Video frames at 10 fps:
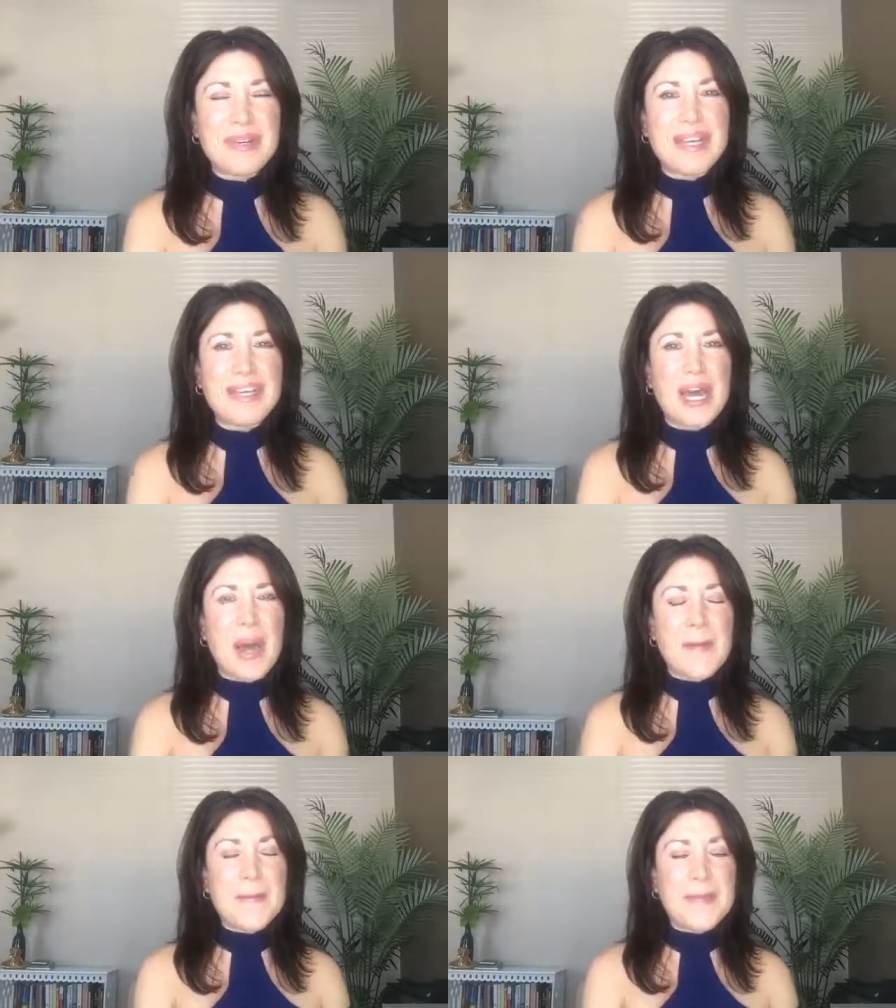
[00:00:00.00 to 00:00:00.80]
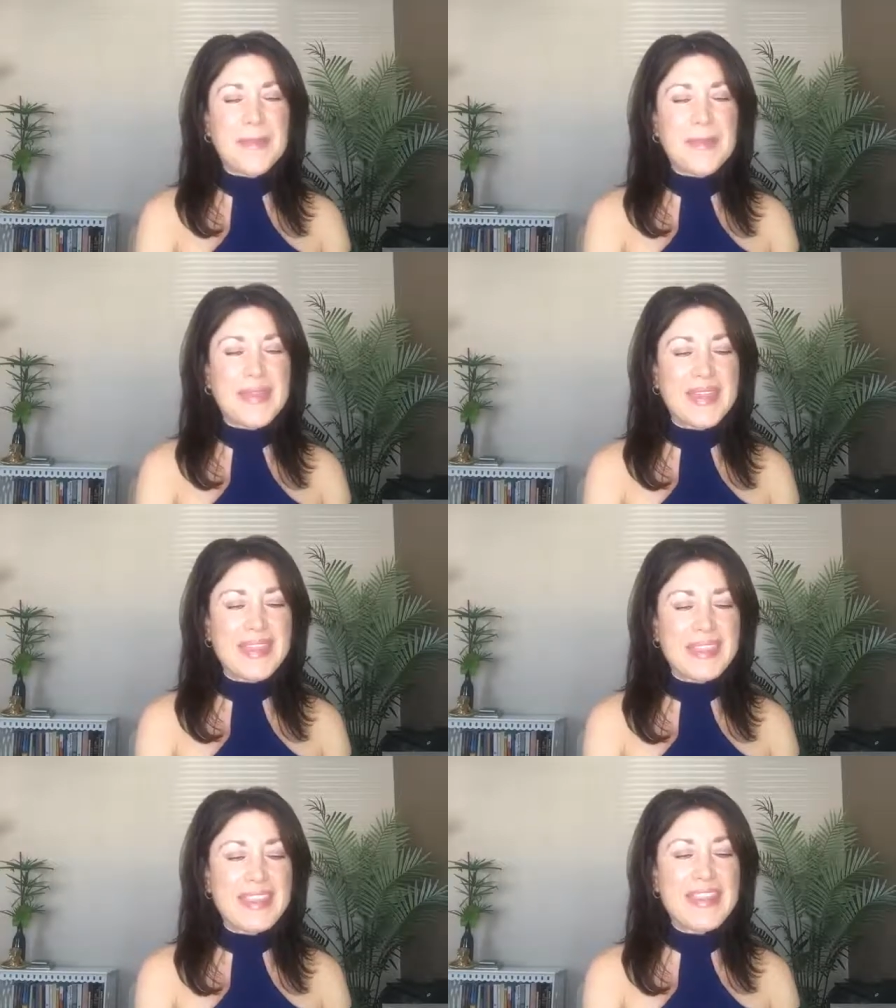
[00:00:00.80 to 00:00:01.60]
But
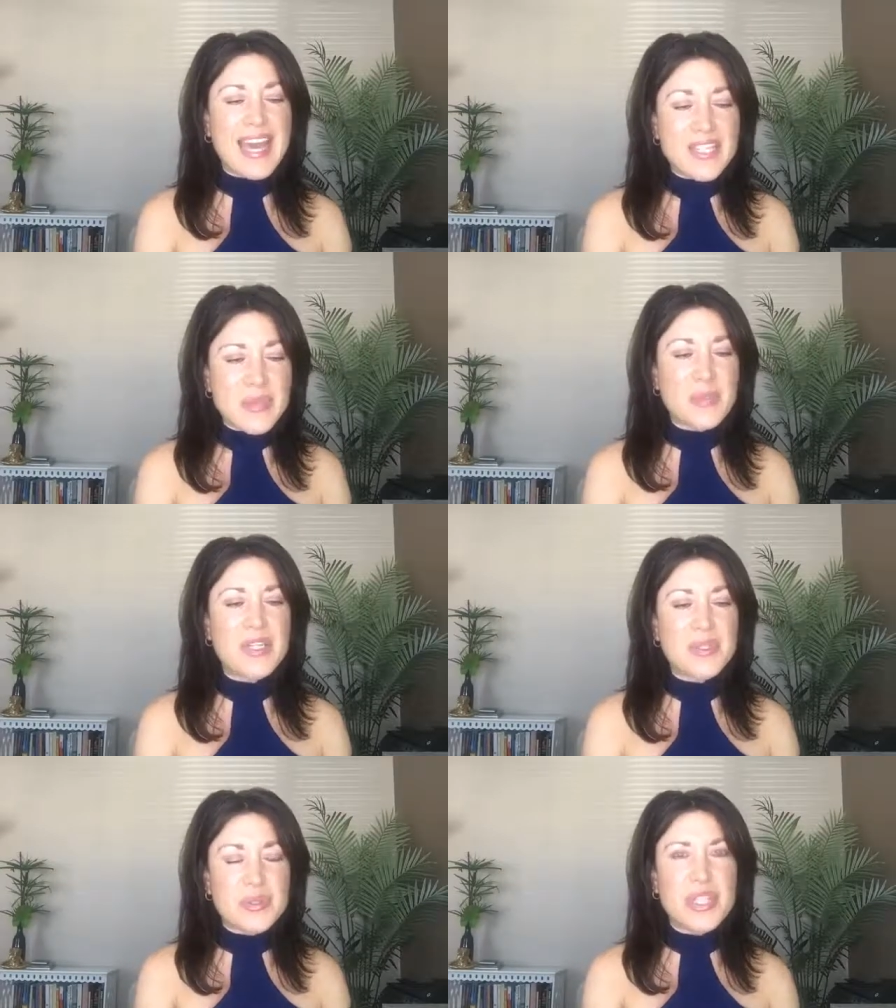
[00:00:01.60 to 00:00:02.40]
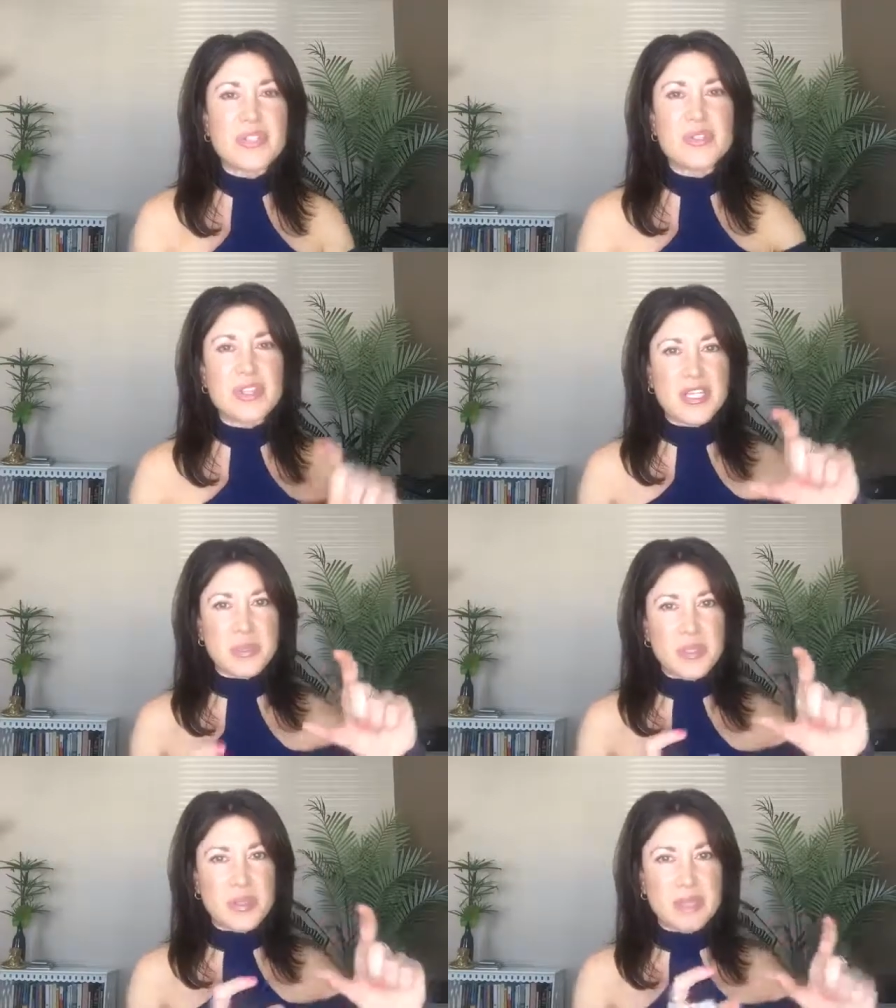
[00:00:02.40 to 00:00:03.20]
that's when you
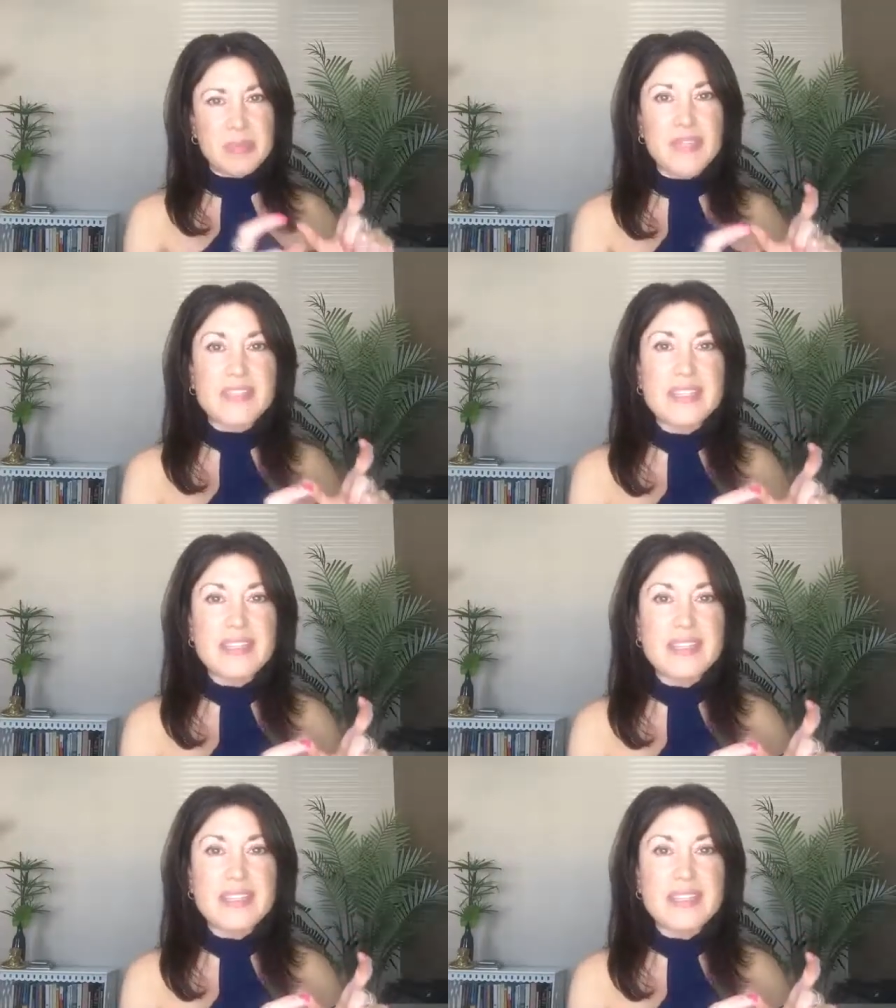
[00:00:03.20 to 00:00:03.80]
can pivot,